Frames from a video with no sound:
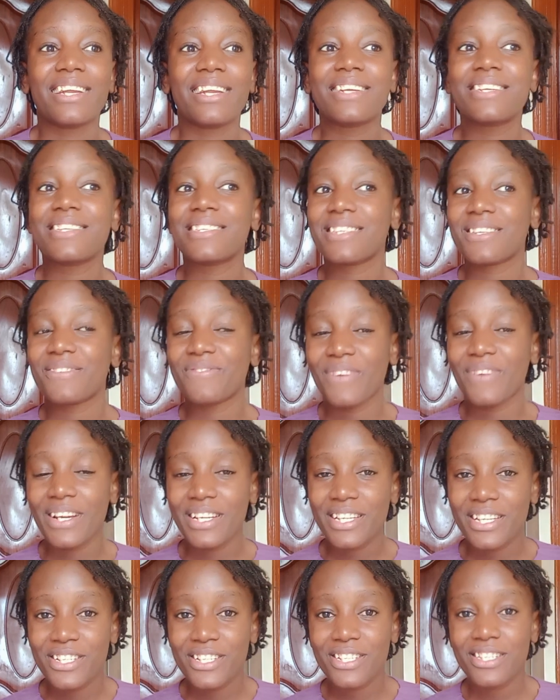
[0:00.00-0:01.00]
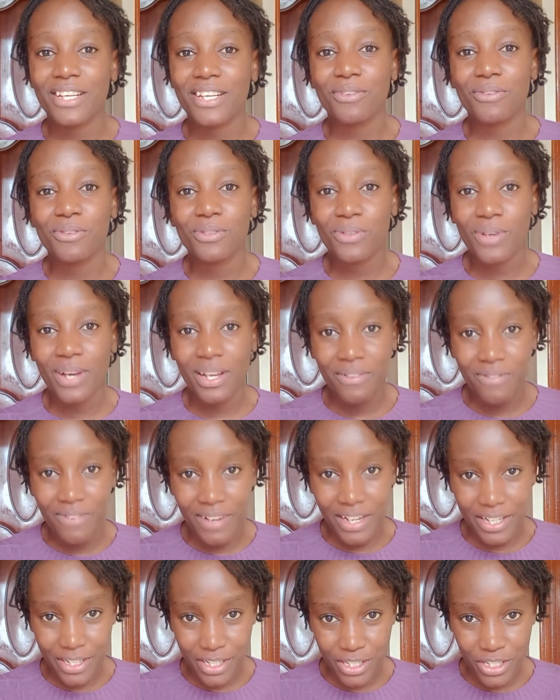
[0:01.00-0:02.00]
disadvantages and also
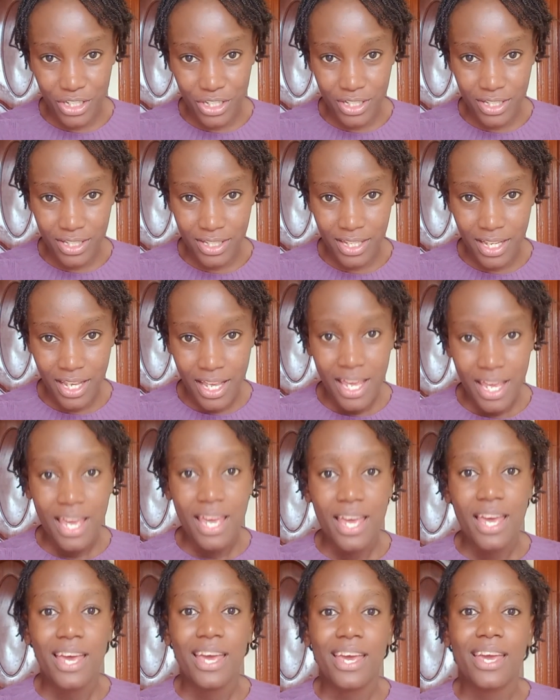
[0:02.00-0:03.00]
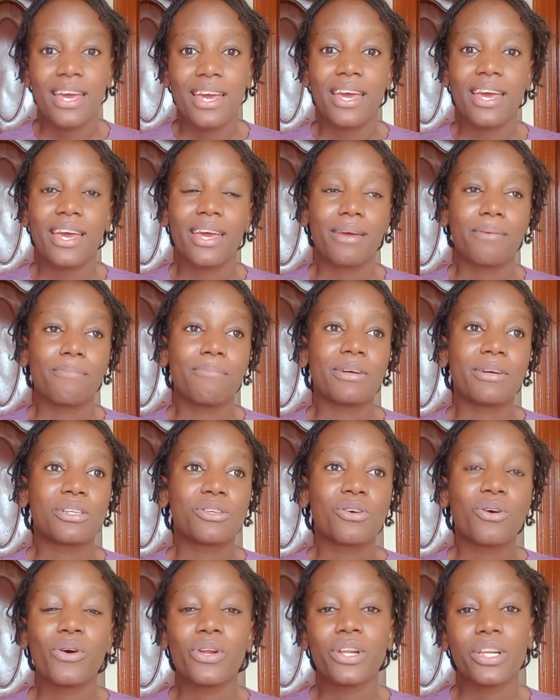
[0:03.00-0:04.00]
advantages, but
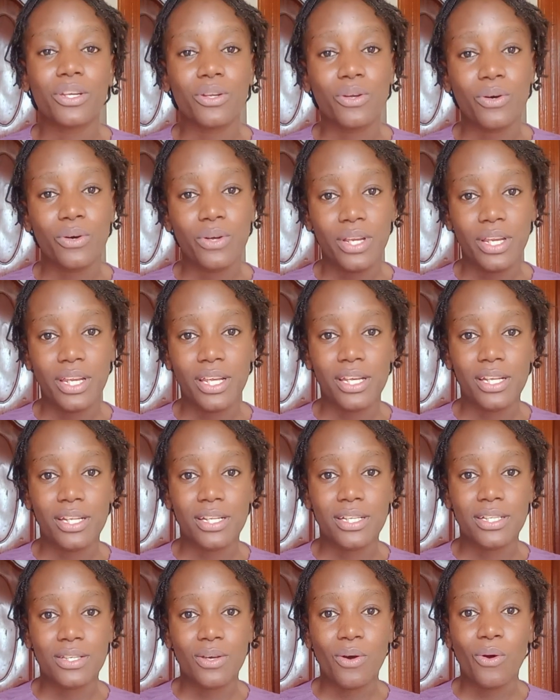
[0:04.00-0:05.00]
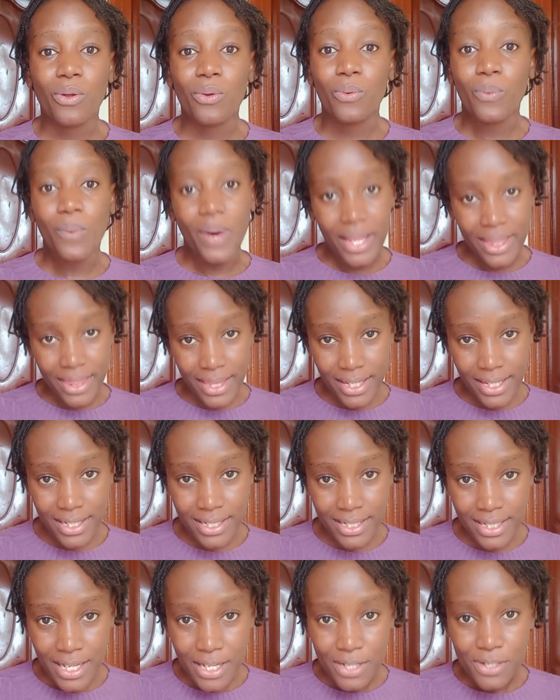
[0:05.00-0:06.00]
all in all, it's all worth
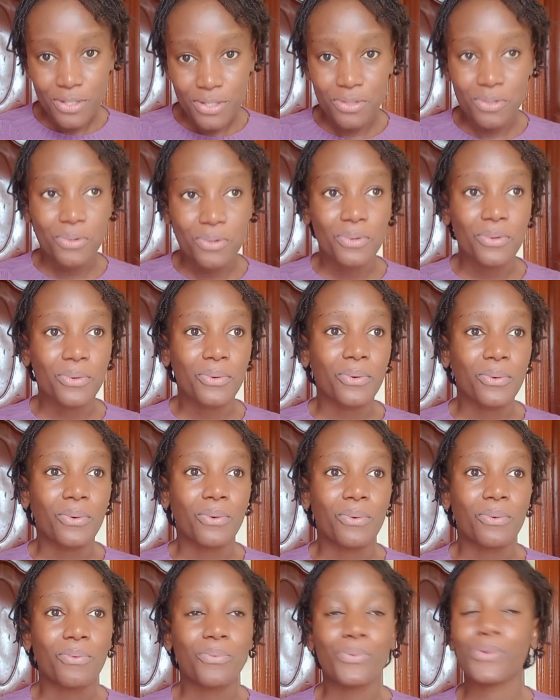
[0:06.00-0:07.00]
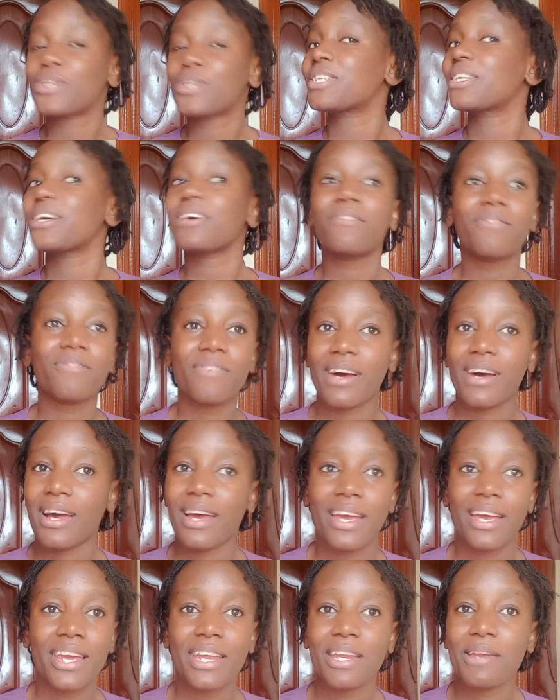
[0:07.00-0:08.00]
it. So whatever
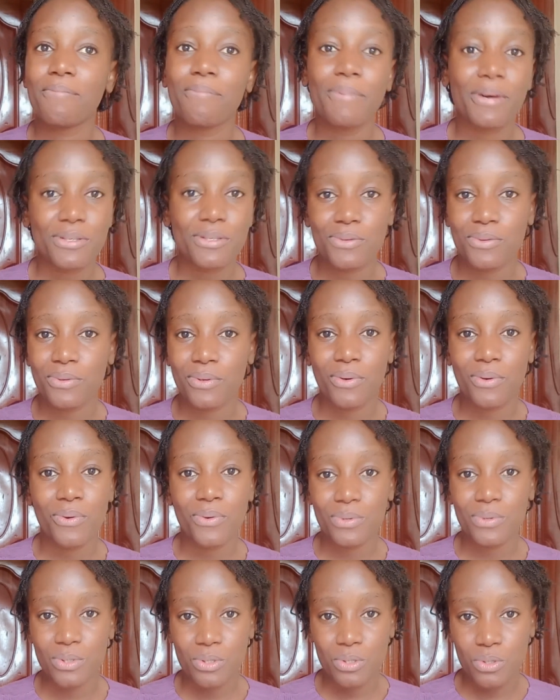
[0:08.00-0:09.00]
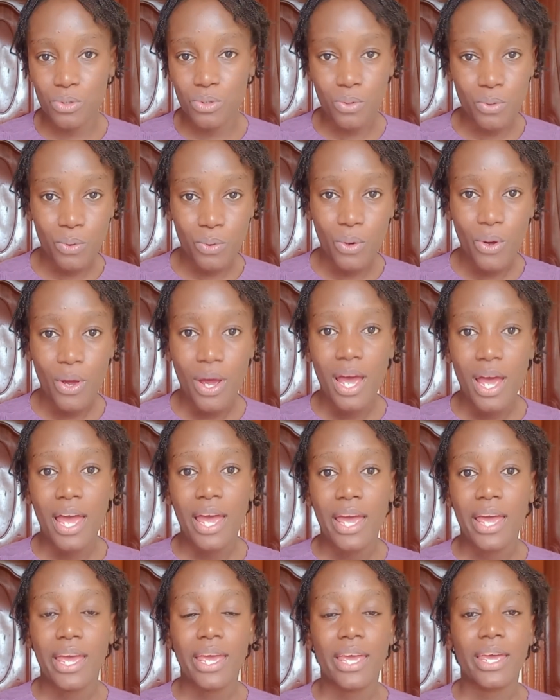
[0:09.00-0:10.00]
any person goes through,
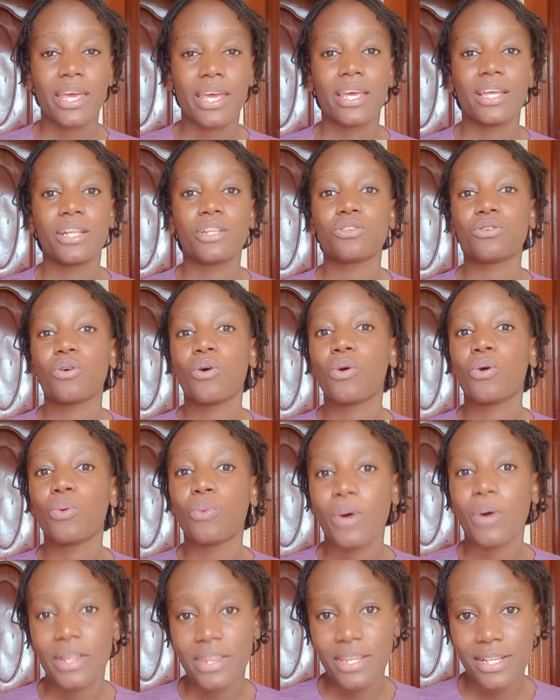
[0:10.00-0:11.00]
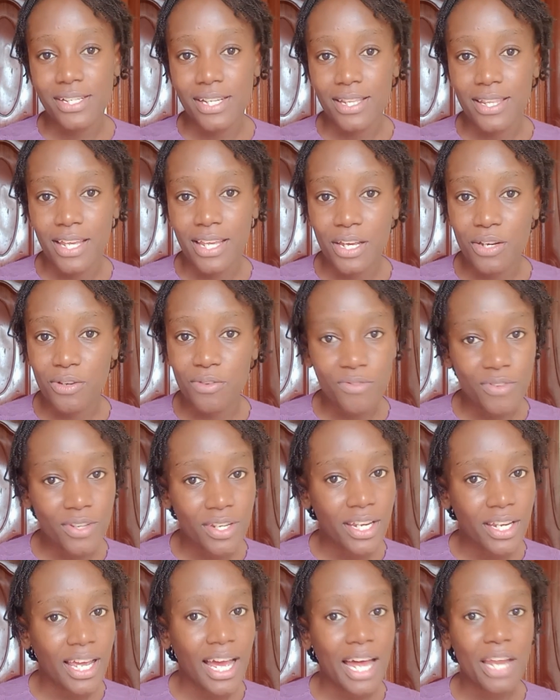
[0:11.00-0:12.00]
it's all worth it at the end of the
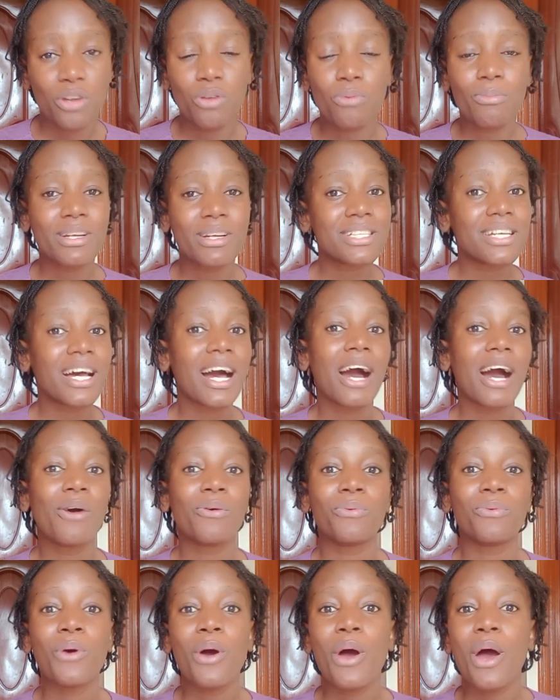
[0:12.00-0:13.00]
day. And no matter how